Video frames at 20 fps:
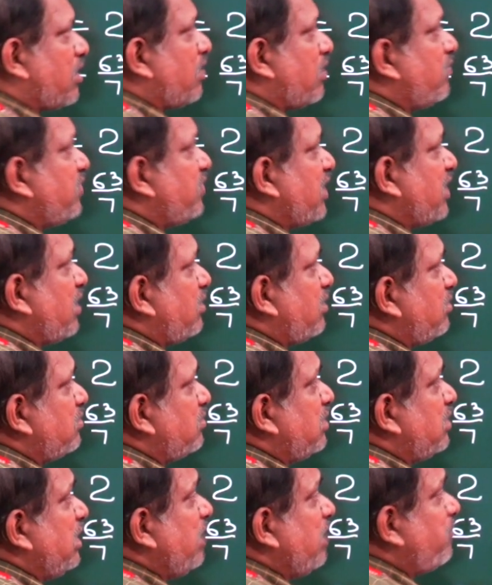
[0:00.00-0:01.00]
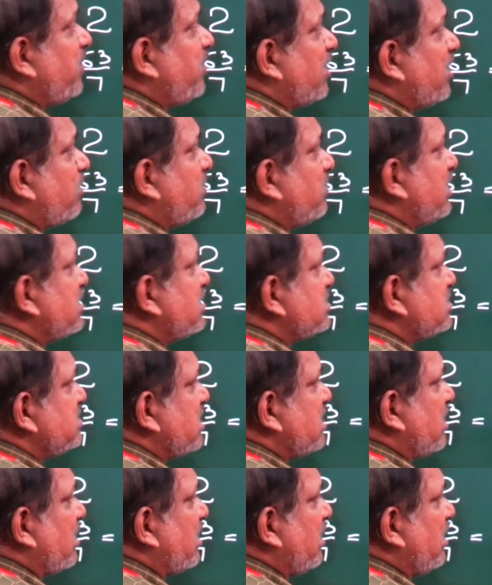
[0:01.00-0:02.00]
then leap year means
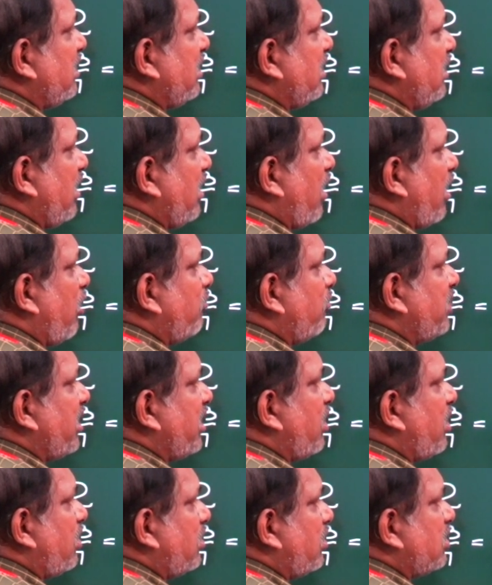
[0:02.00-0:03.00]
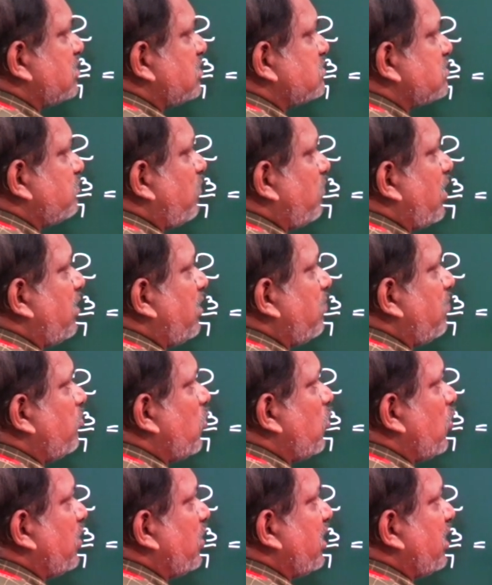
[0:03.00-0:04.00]
generally how many odd days? 1
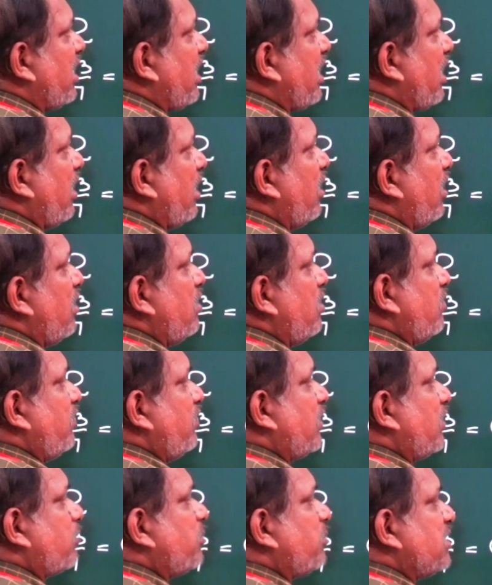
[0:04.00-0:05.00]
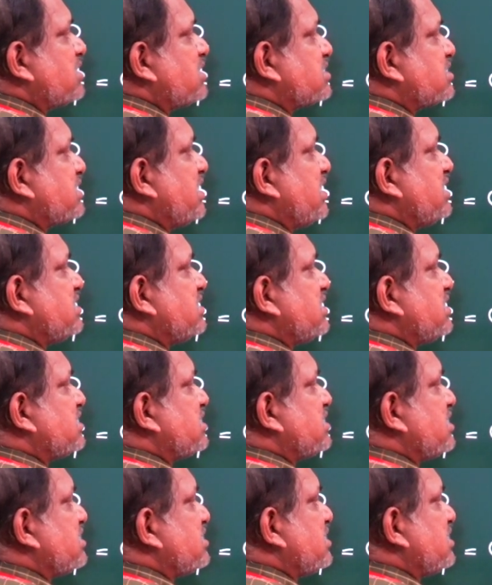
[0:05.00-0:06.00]
more day. That means
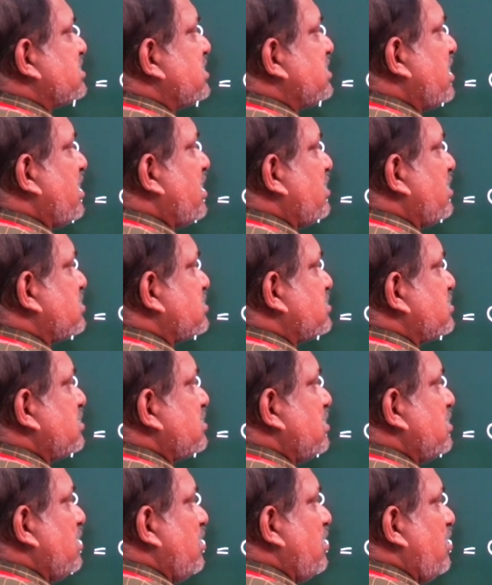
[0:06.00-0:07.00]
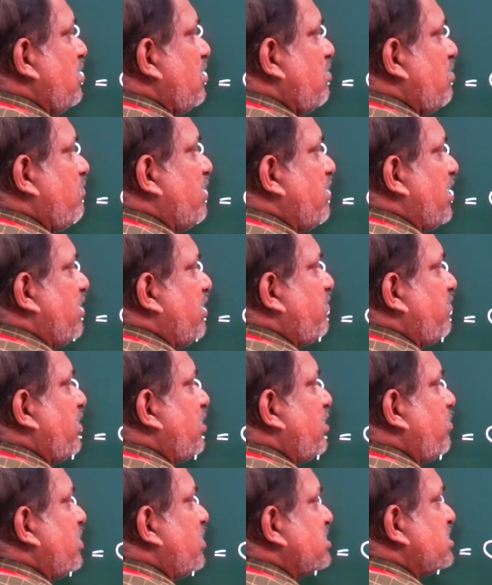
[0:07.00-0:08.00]
366 days when
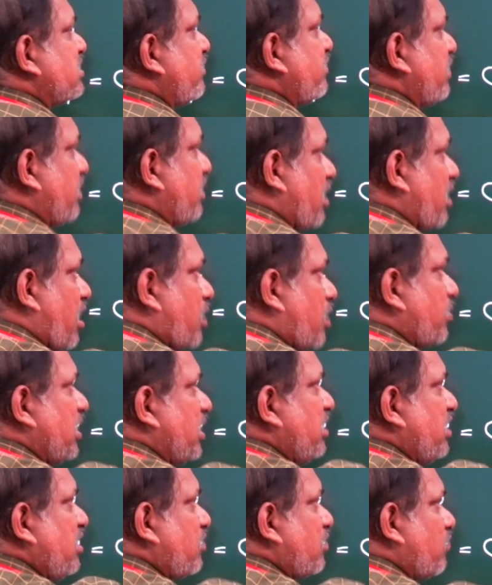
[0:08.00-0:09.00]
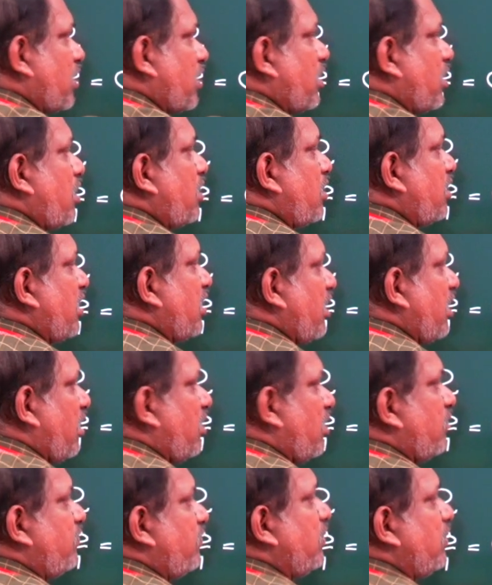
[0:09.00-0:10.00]
divided by 7. Normal year 1 odd
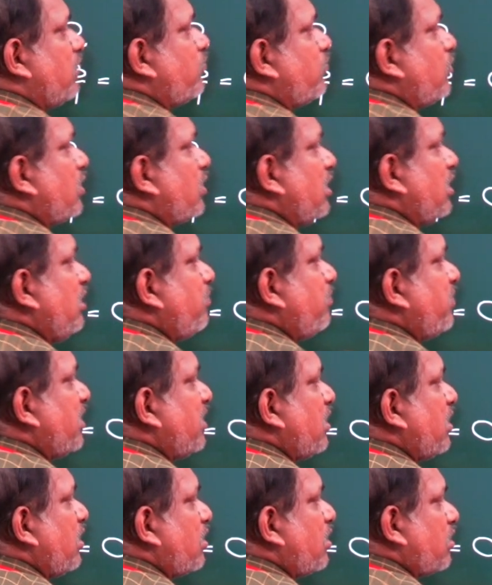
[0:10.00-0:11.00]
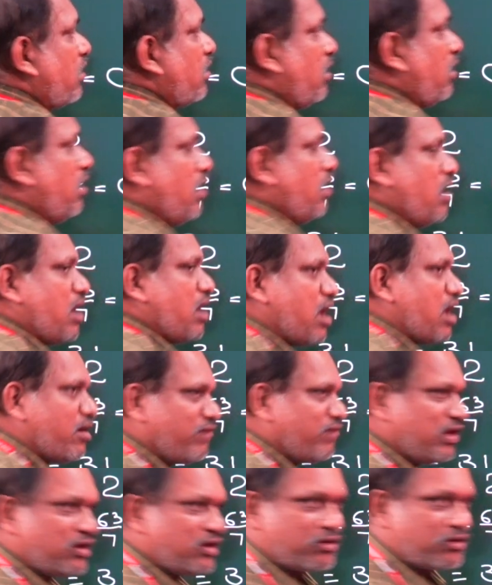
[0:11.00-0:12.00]
day. Therefore leap year
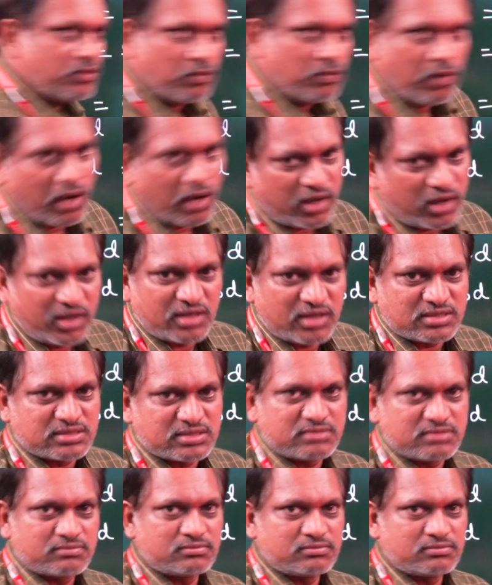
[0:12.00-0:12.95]
having 2 odd days.